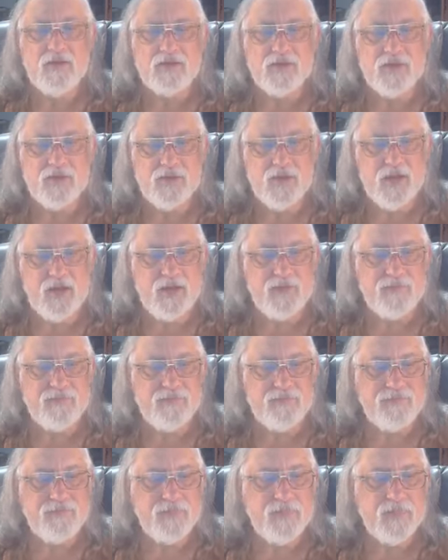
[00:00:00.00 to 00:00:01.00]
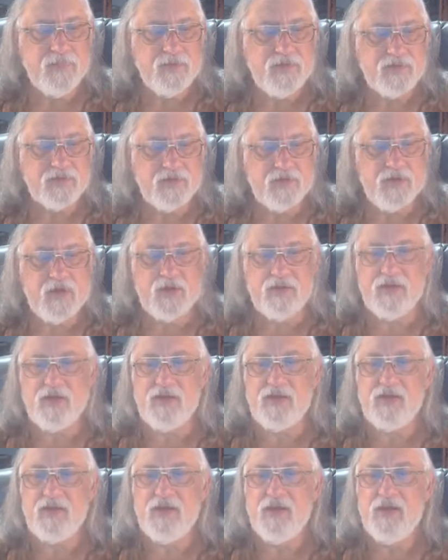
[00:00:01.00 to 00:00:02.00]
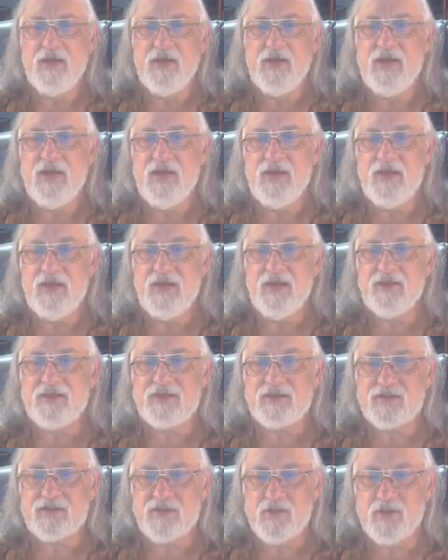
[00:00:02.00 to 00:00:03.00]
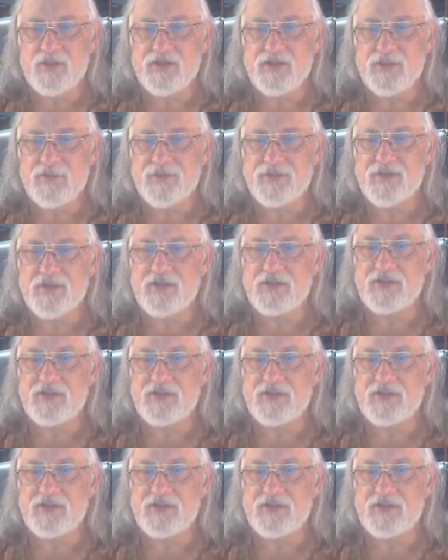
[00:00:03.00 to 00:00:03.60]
So then, so then he, he, he starts to